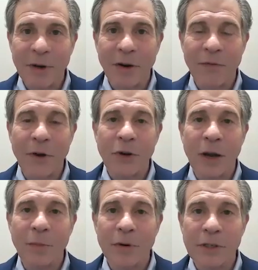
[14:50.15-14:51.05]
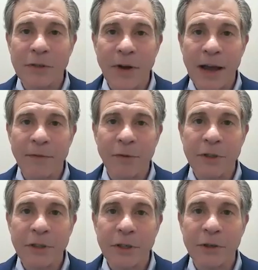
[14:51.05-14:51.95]
and our phone number is
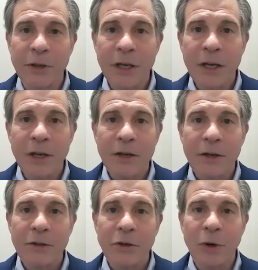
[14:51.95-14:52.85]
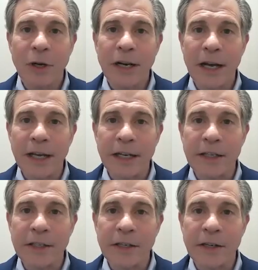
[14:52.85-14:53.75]

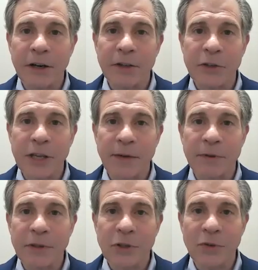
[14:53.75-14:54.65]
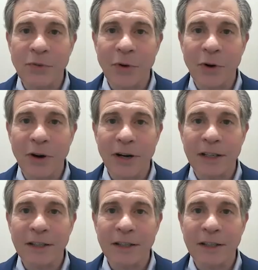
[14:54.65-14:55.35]
512-219-0724.